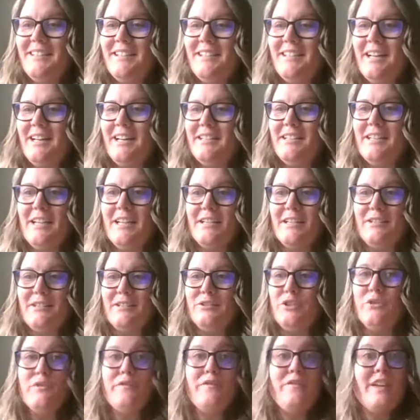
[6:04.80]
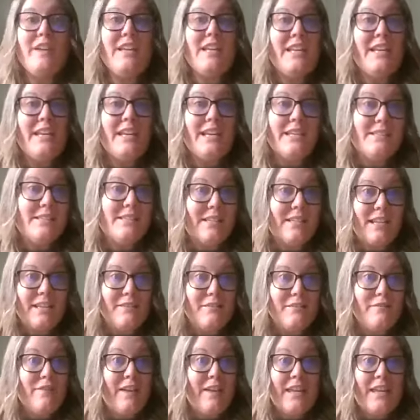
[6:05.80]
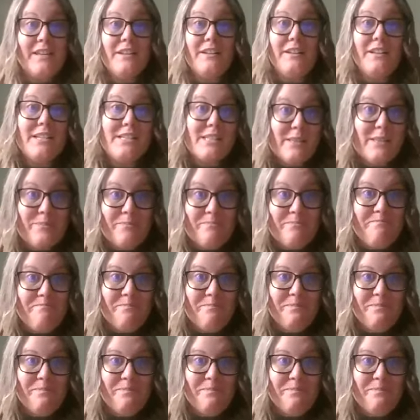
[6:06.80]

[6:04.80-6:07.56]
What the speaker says: A graffiti incident, vandalism.